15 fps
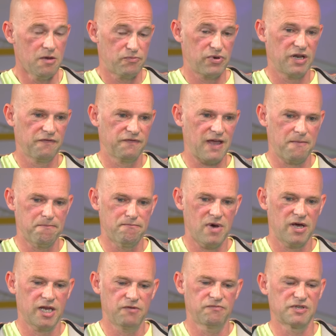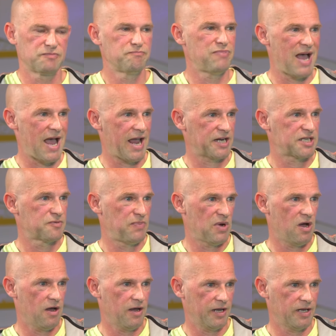But if that money was backed
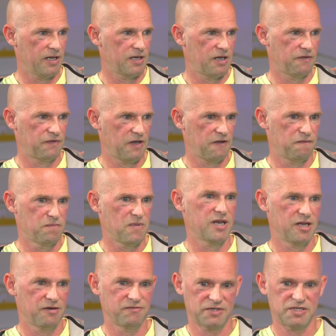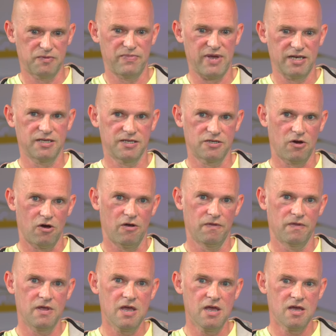by, if money was dependent
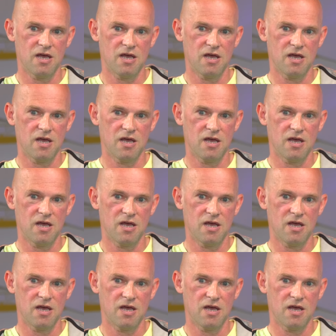on